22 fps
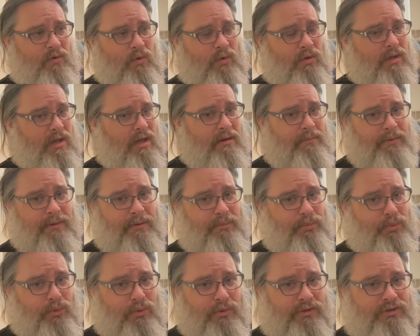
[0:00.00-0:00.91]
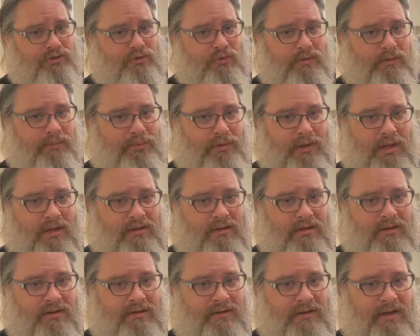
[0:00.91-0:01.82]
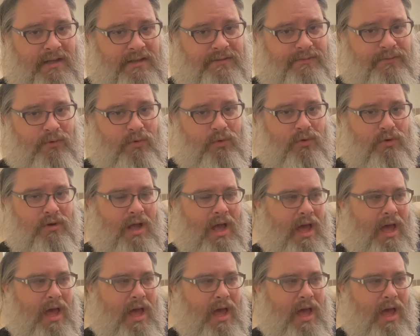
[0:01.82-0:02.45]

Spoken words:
whole lot of people enjoy Blood on the Dance Floor.